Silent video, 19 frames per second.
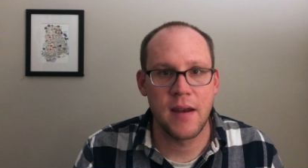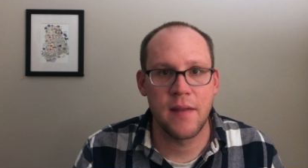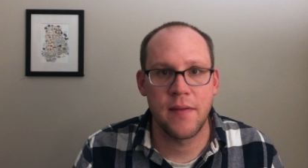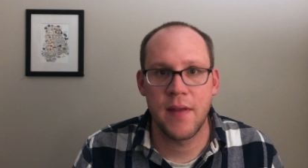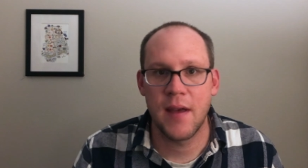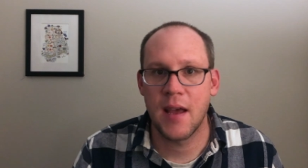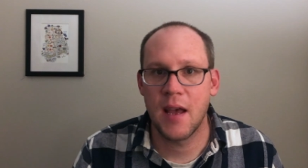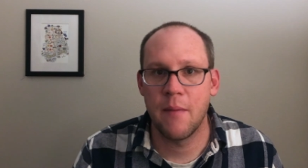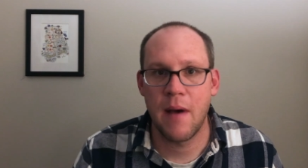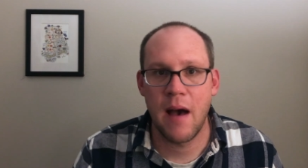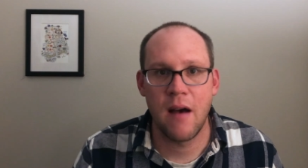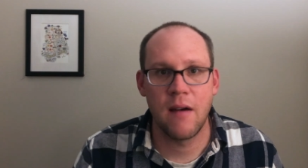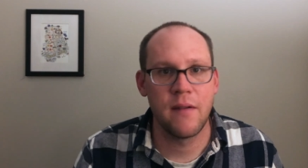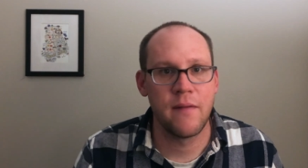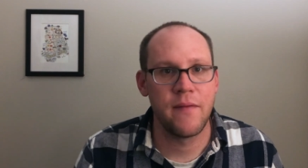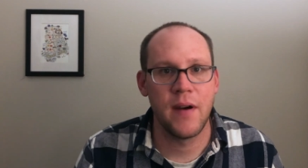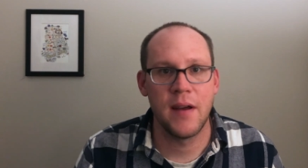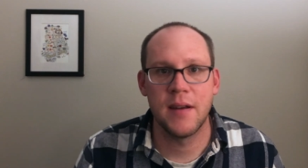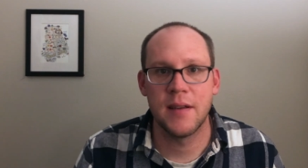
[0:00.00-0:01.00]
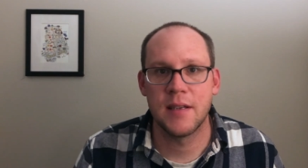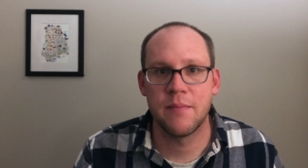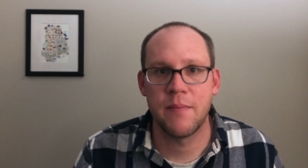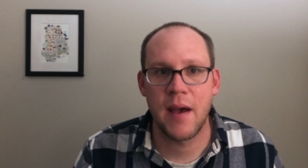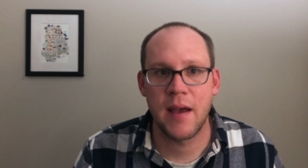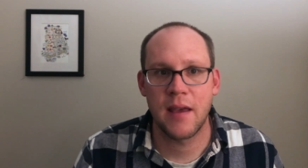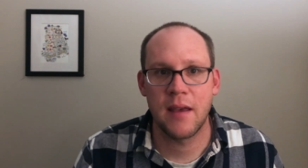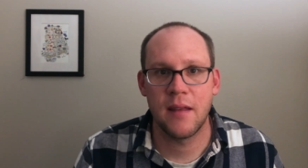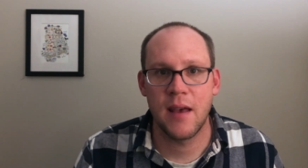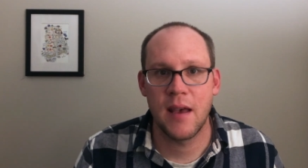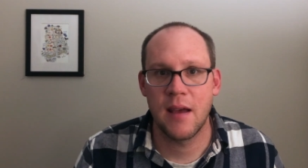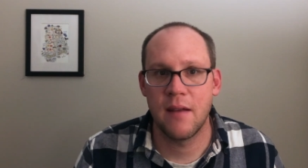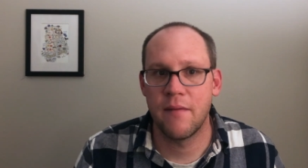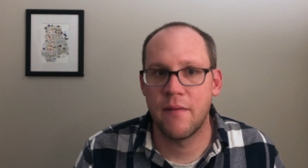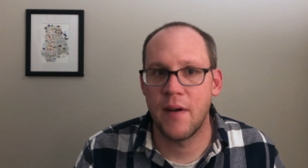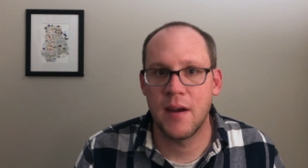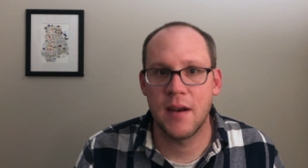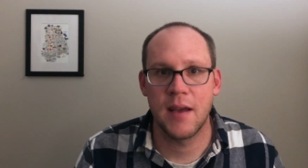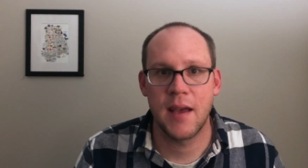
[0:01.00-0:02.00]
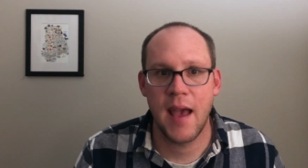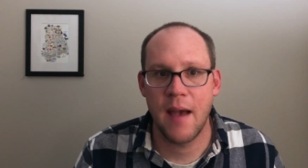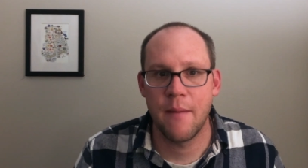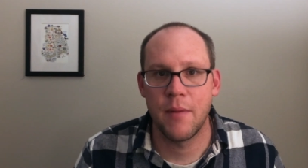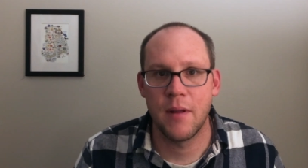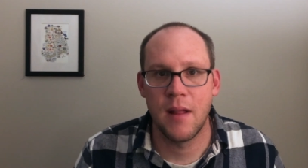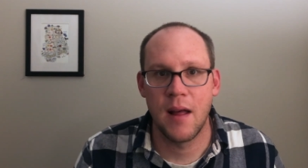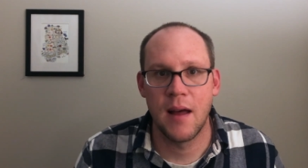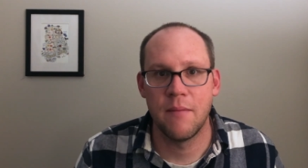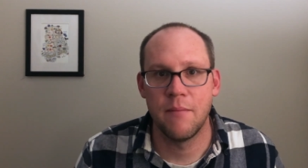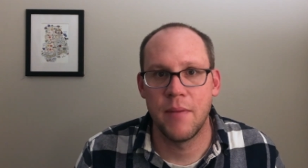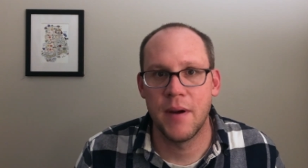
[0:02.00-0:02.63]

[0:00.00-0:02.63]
to think about and fun to speculate and fun to gamble on,